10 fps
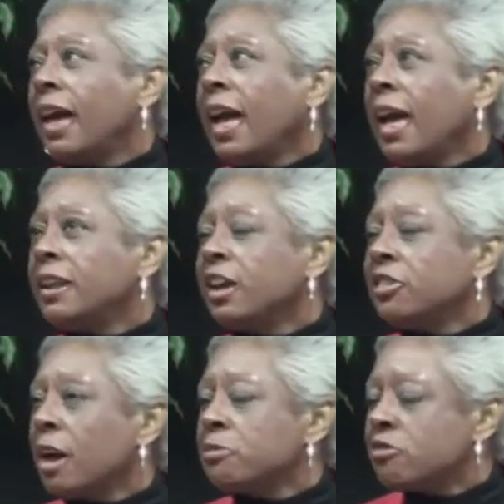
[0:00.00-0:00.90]
And as
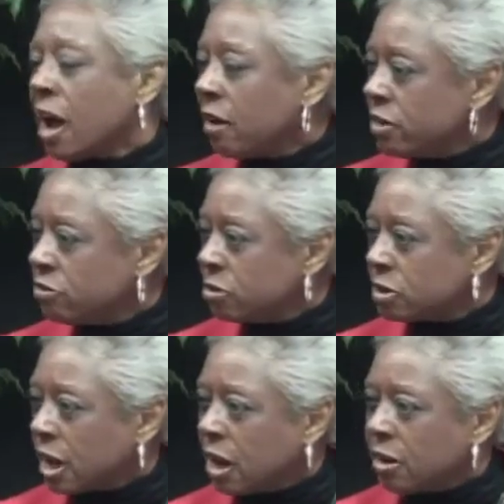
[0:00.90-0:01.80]
I'm driving through
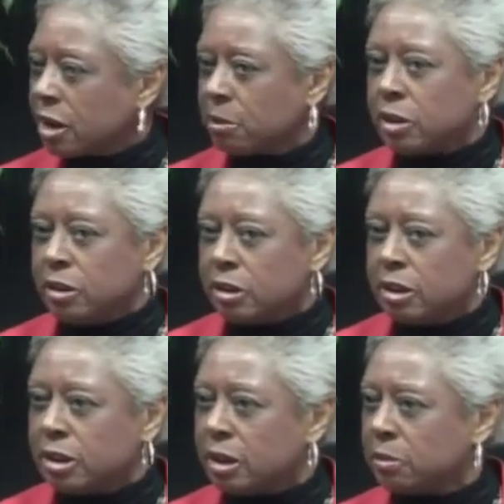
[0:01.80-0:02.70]
town, I'm
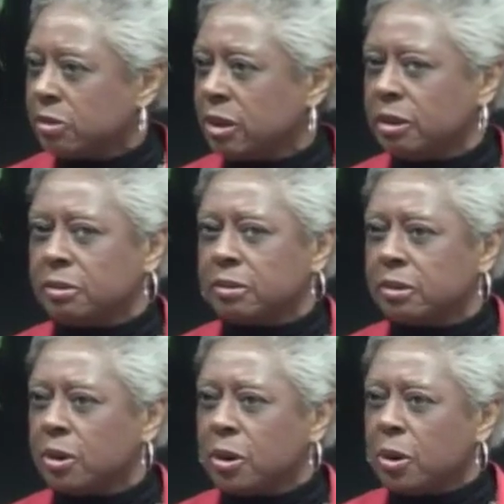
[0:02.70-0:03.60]
looking and I'm saying,
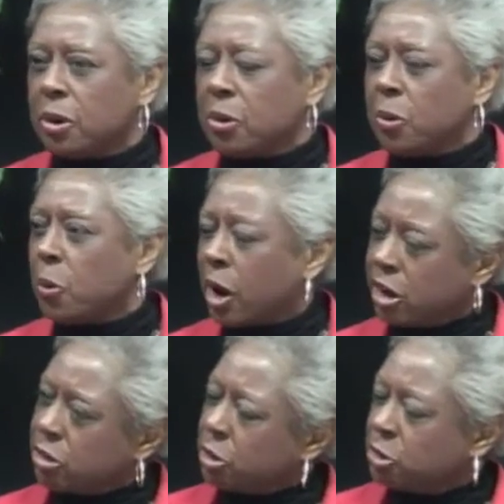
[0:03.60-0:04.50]
why
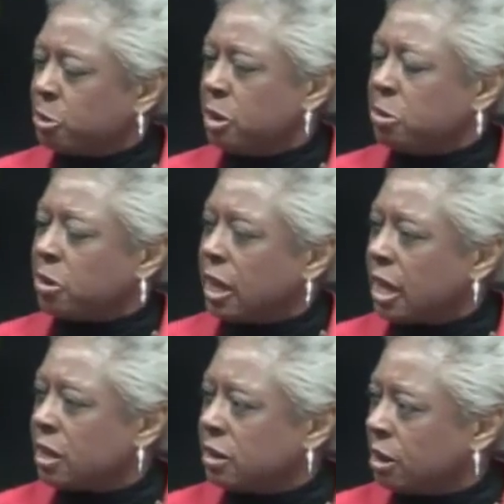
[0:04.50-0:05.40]
are those people
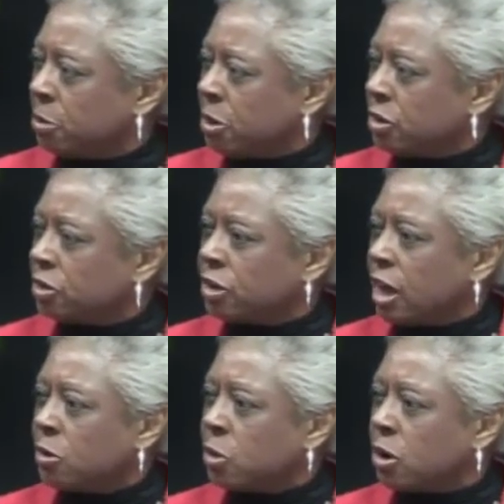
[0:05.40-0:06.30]
lined up on the
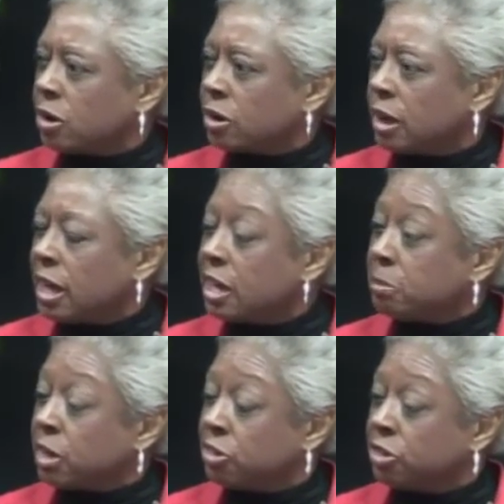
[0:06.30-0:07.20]
sidewalk? And
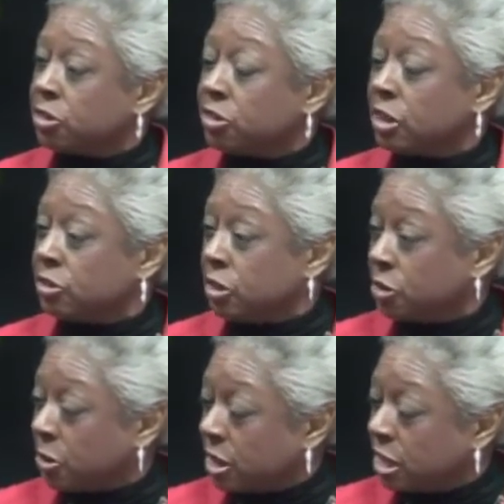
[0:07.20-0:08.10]
my sister says, they're
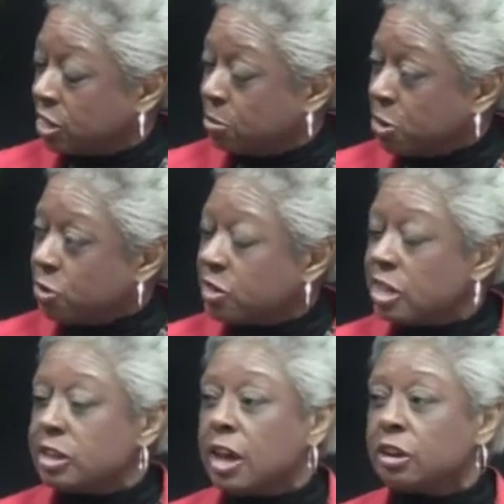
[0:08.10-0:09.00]
going in the movie. And
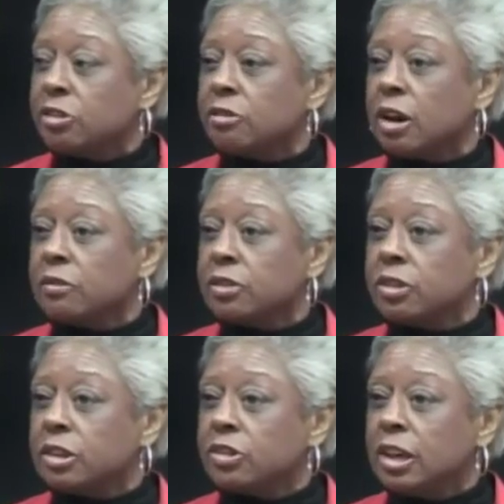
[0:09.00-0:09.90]
the taxi driver
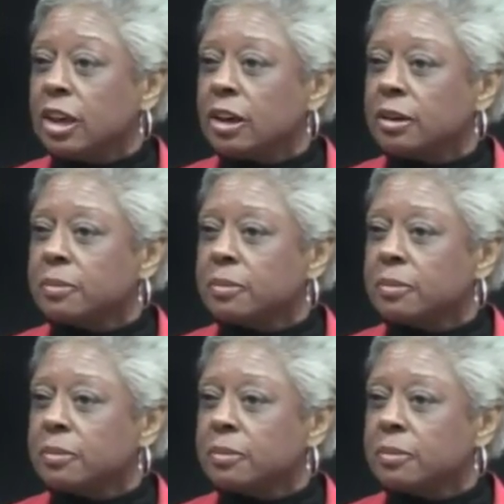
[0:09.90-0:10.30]
says, yeah.